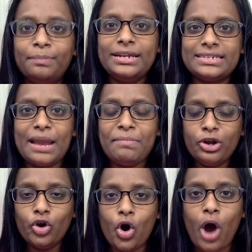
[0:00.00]
please let me
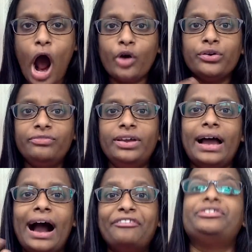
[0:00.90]
know how you feel
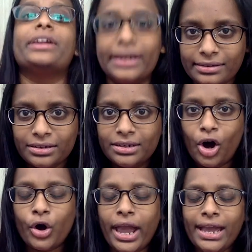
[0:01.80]
after it.
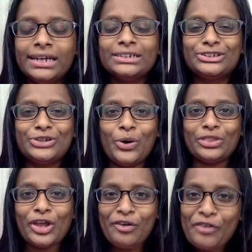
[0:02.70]
Okay, so
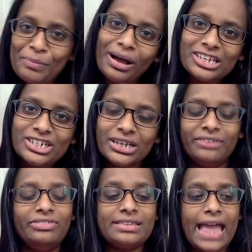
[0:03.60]
thank you very much.
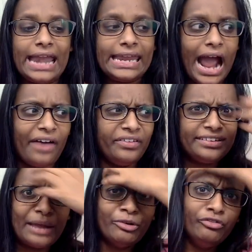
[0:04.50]
If there's any other
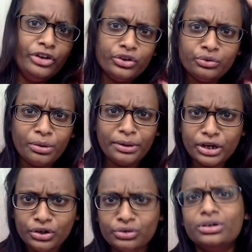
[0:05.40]
type of videos you want me
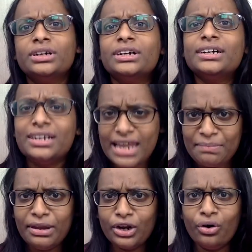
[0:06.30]
to do, let
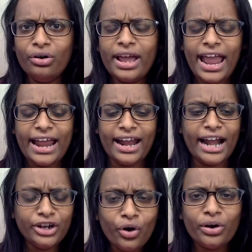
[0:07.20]
me know. And
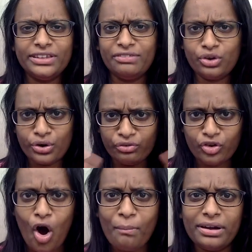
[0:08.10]
I know this is a
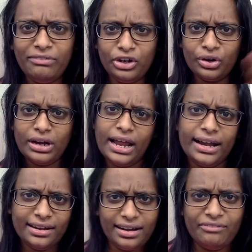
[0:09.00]
comedy video
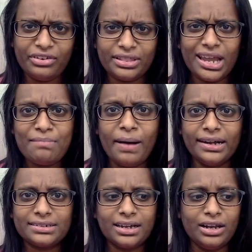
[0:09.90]
and everything,
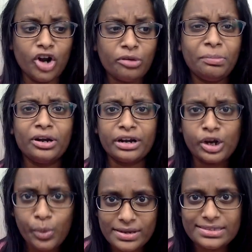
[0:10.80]
but a lot of people
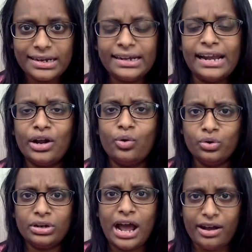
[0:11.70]
requested it, and I
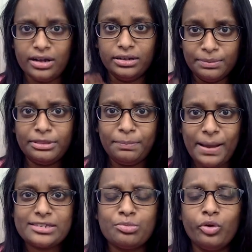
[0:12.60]
old na a
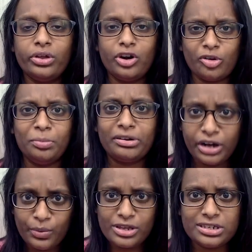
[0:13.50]
lot of people
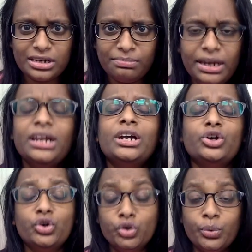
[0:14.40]
requested me
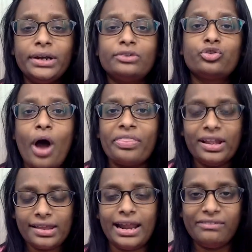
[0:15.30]
to do it. So
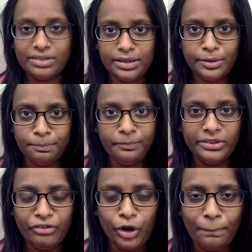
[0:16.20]
another na
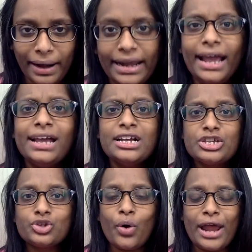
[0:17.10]
the video panne.
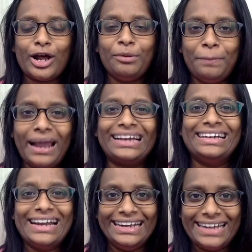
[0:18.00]
So and I'll be back
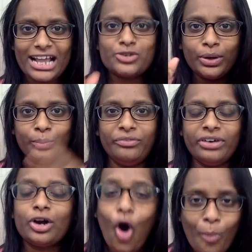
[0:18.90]
next week with
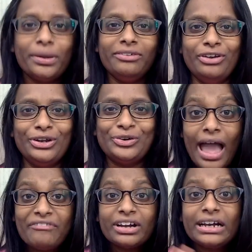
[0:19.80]
a comedy video.
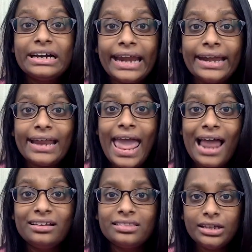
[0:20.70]
Have a great,
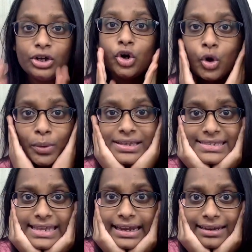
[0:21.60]
healthy, glowing
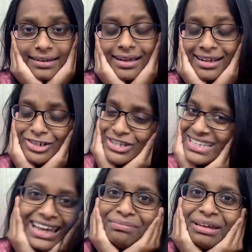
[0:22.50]
skin,
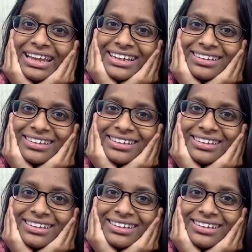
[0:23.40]
just like me.